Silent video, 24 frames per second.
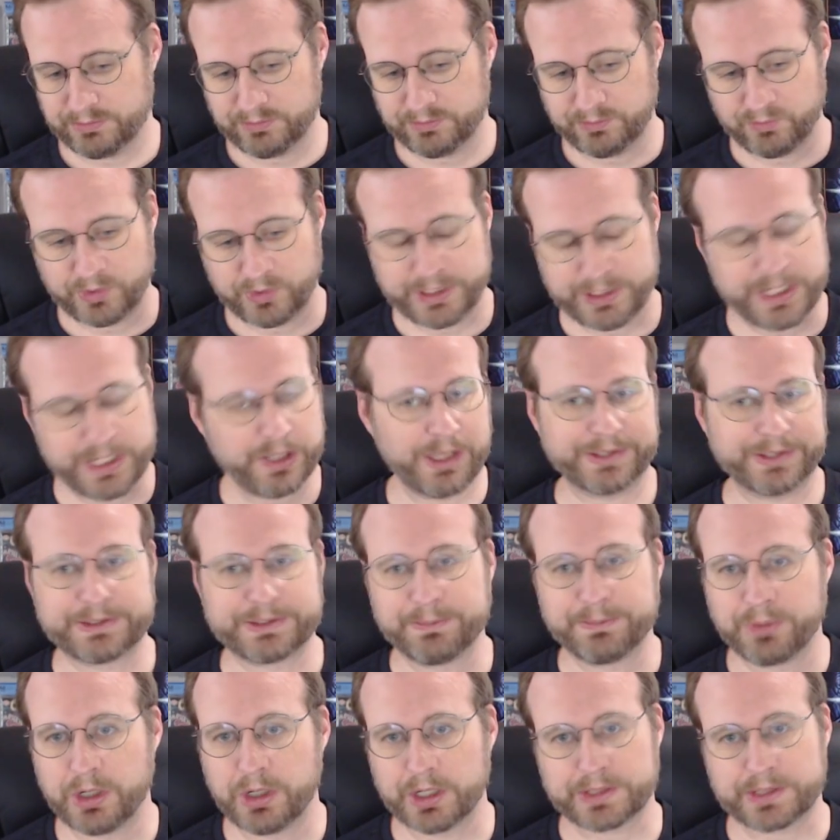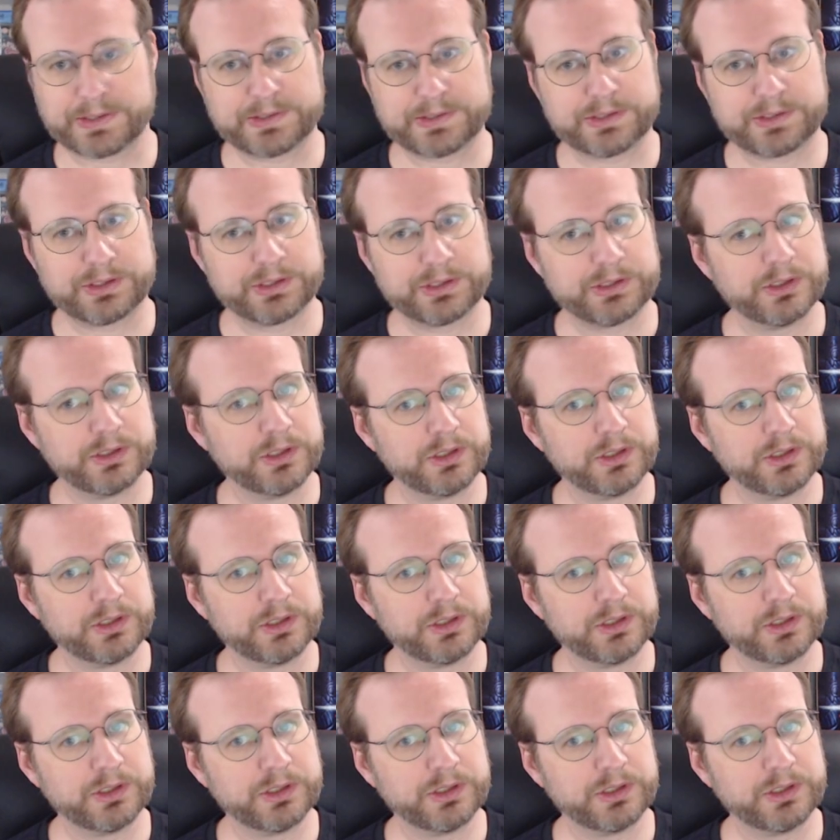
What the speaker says: when he collected books,